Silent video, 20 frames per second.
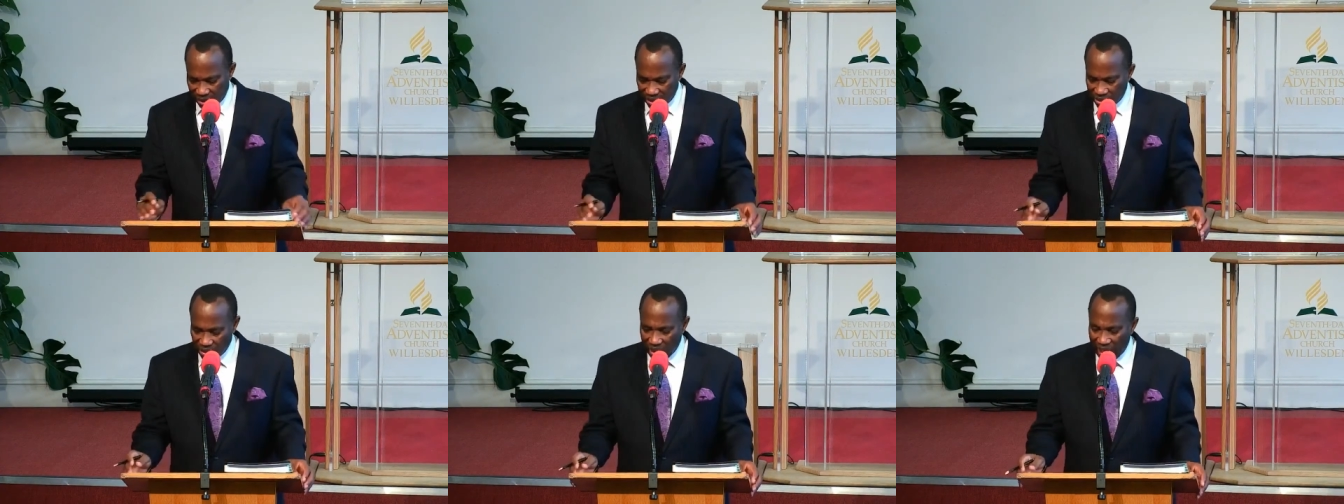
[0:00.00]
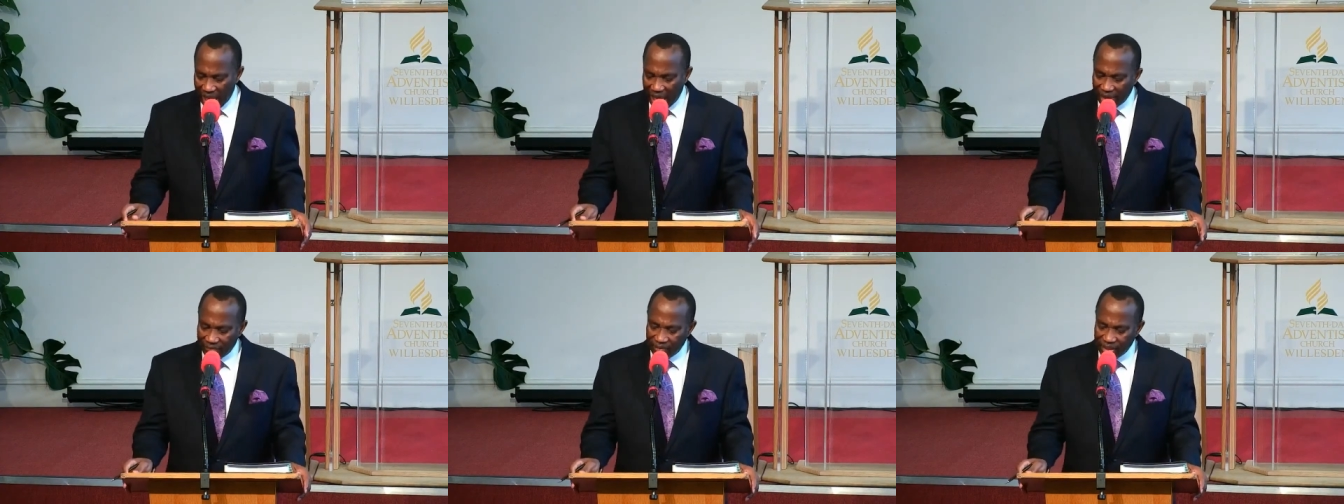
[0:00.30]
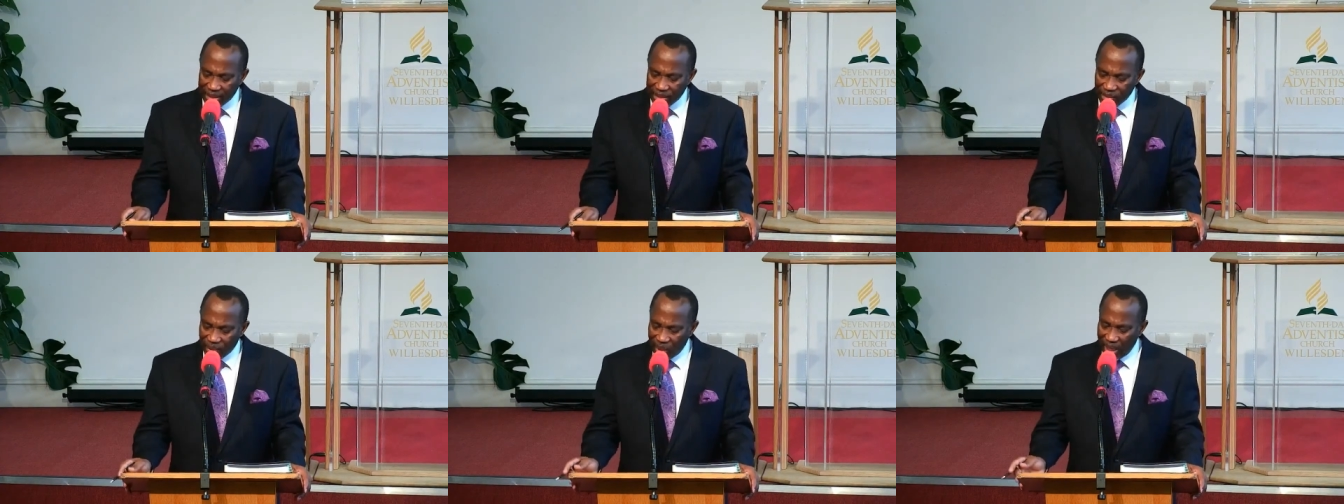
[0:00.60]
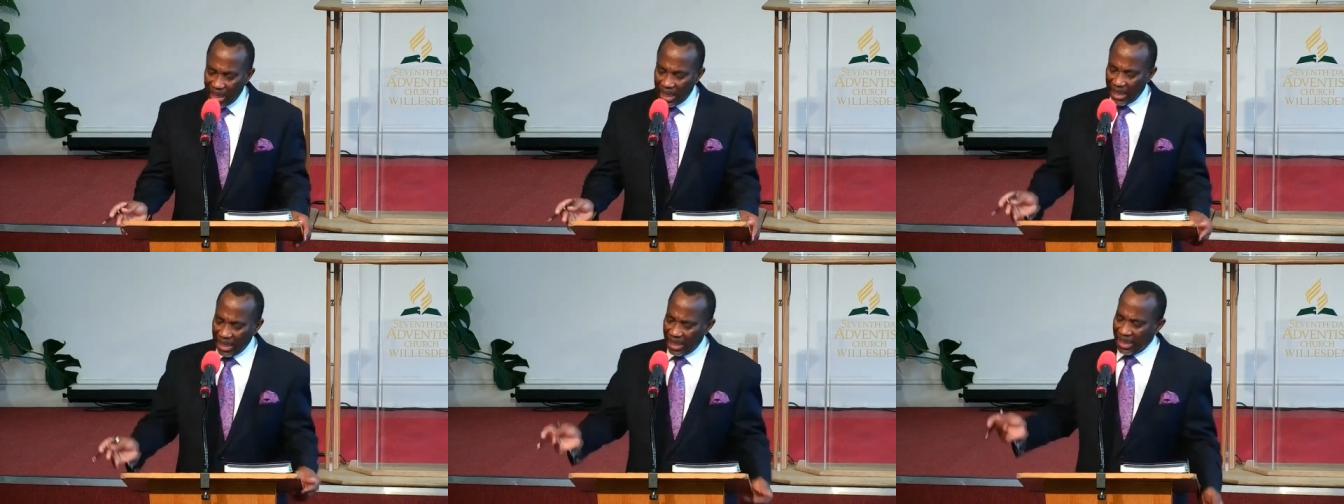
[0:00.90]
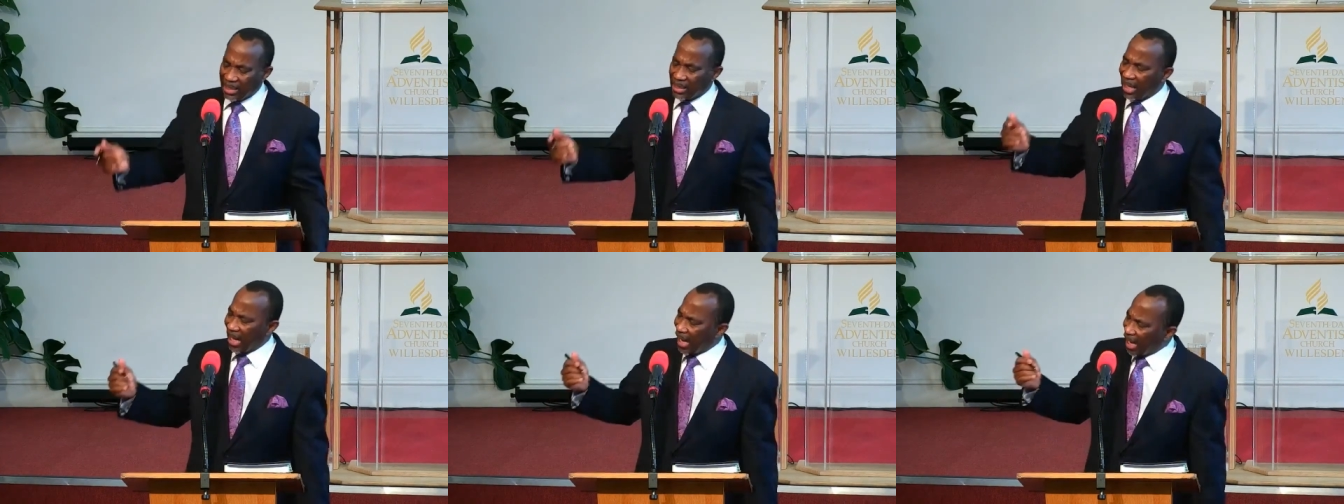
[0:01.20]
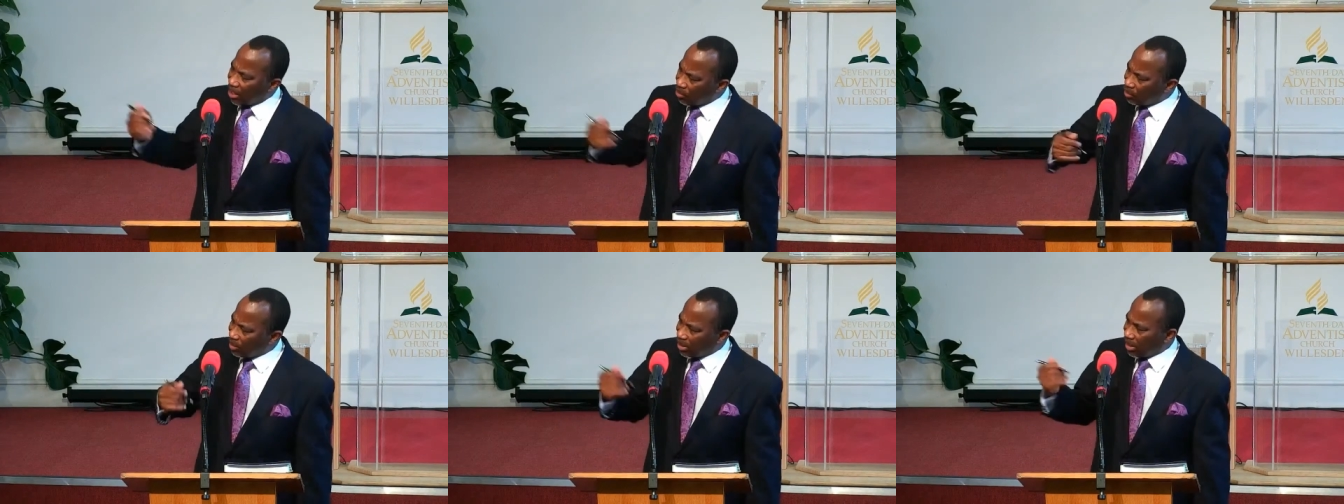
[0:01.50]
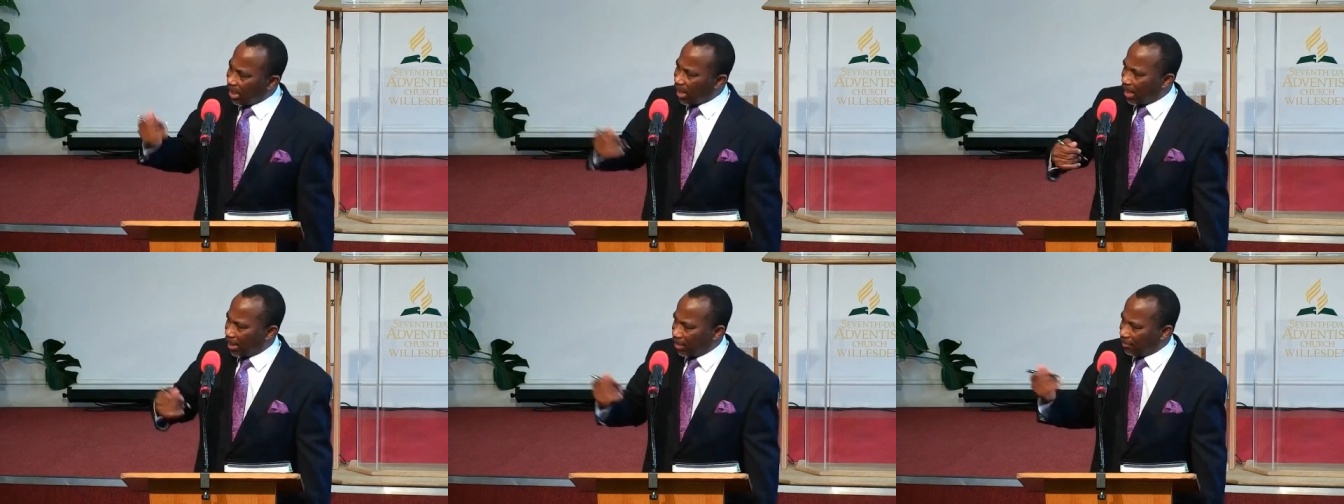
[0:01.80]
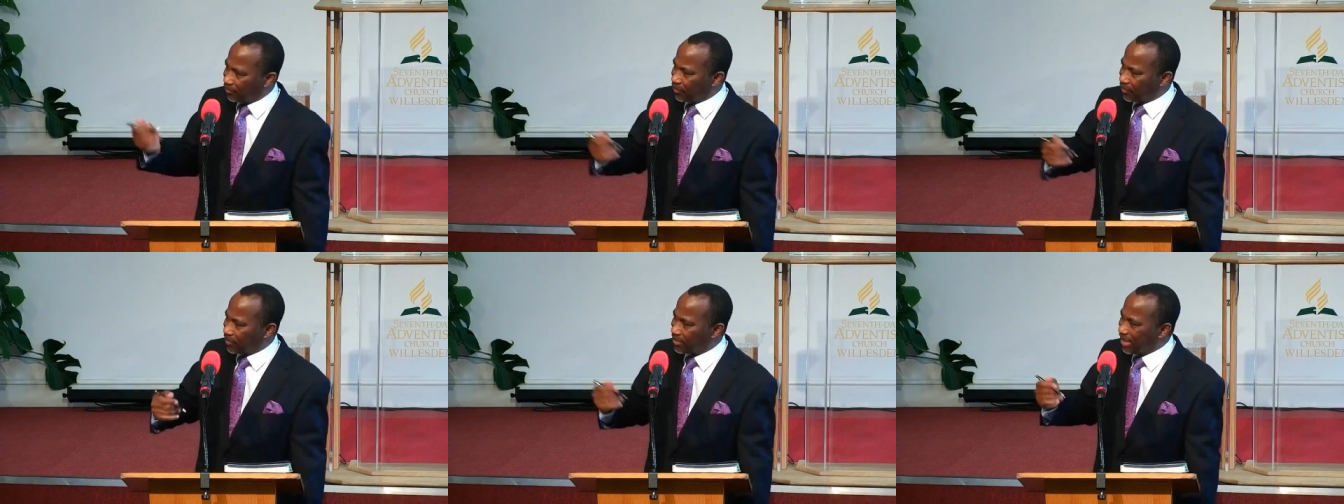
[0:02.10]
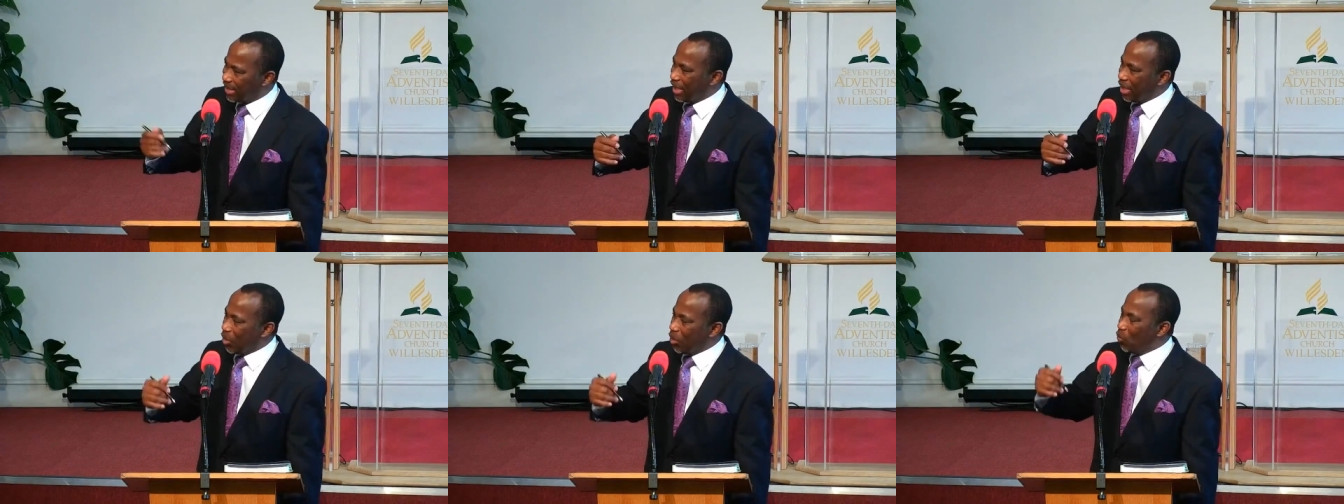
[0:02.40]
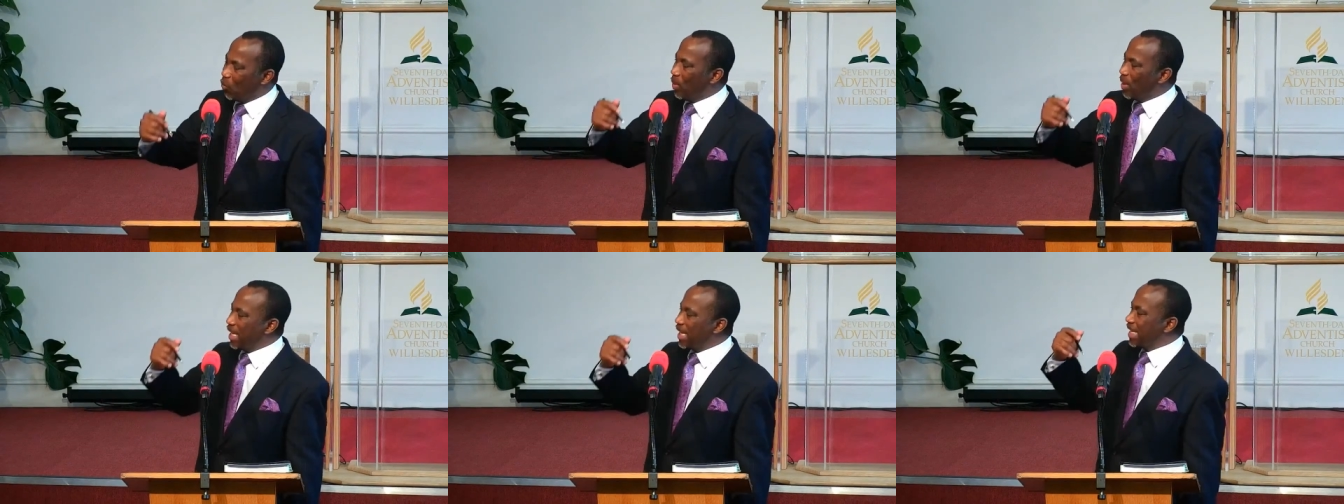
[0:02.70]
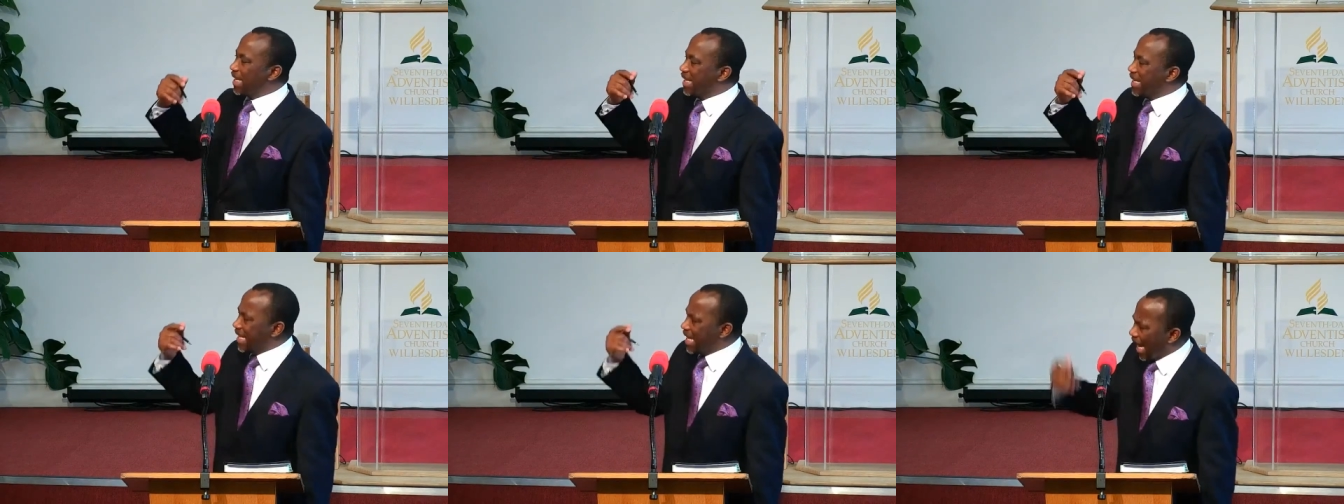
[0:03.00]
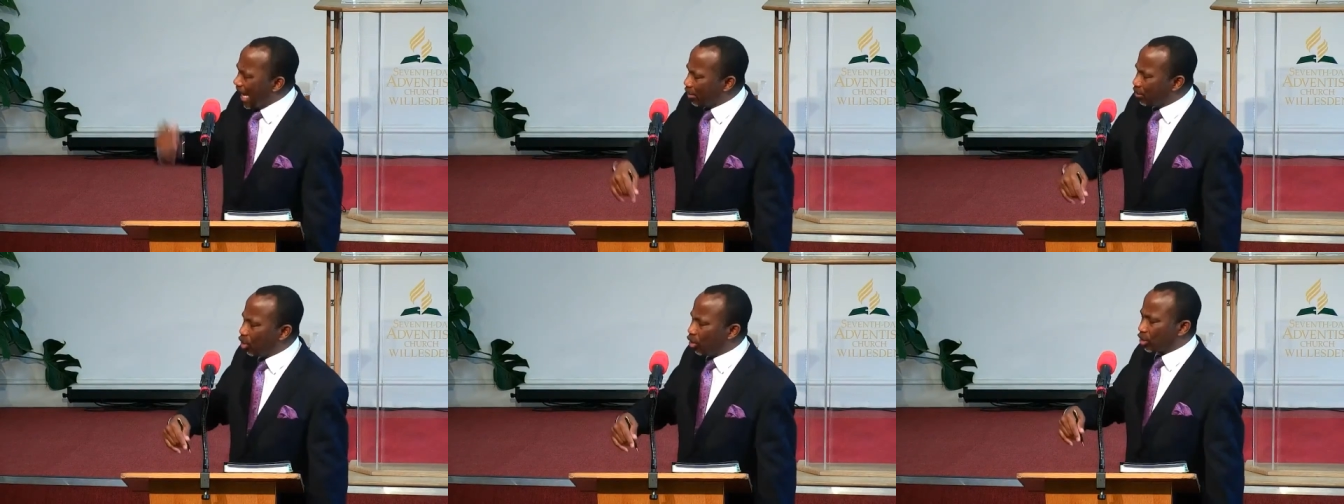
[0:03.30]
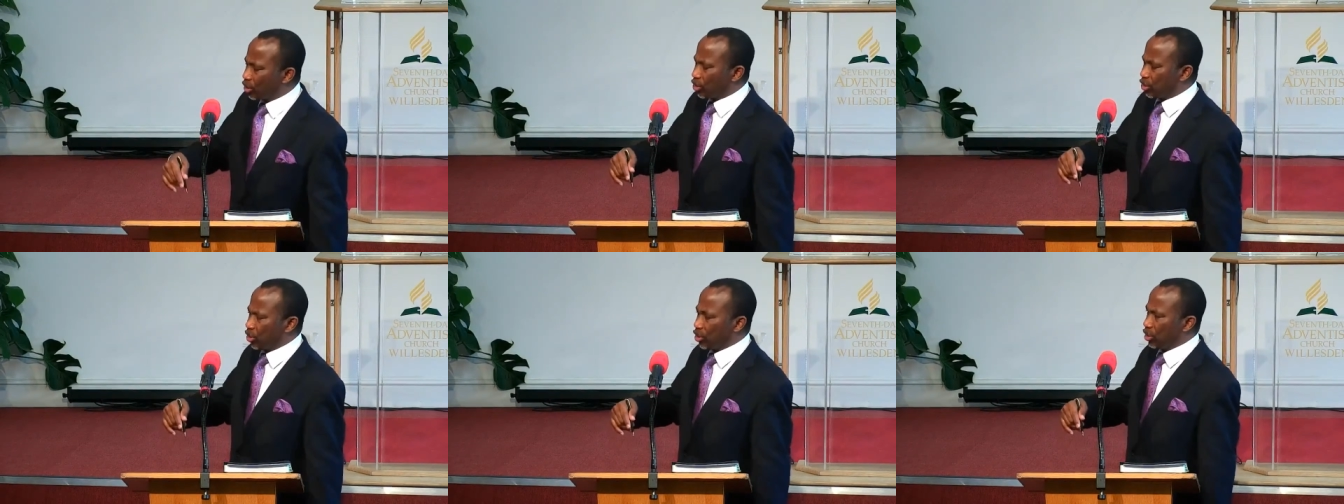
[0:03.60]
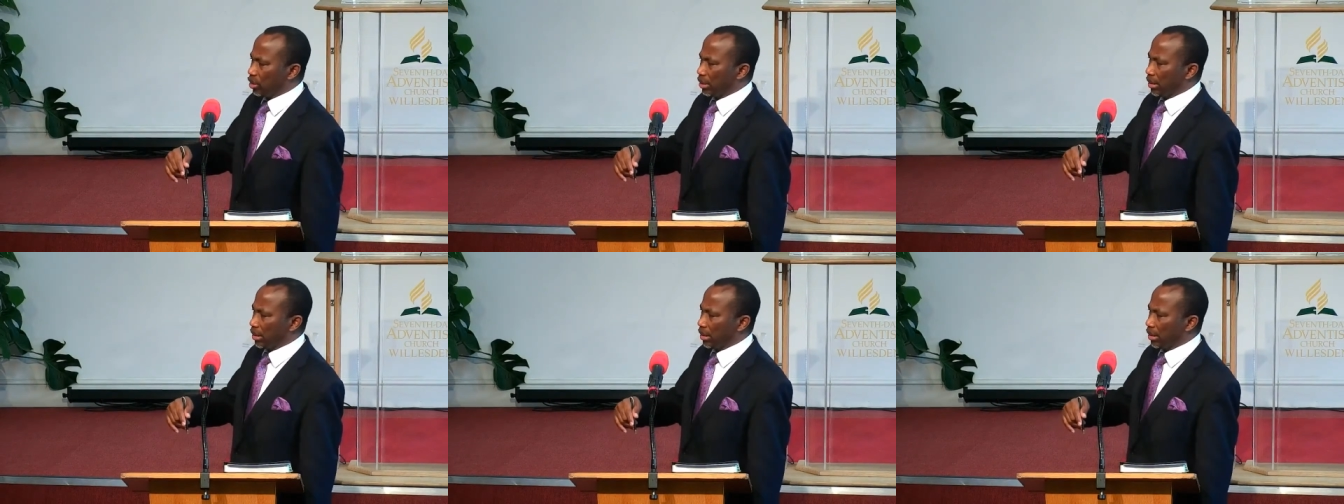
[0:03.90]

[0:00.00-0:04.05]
to have his way in our lives, we cannot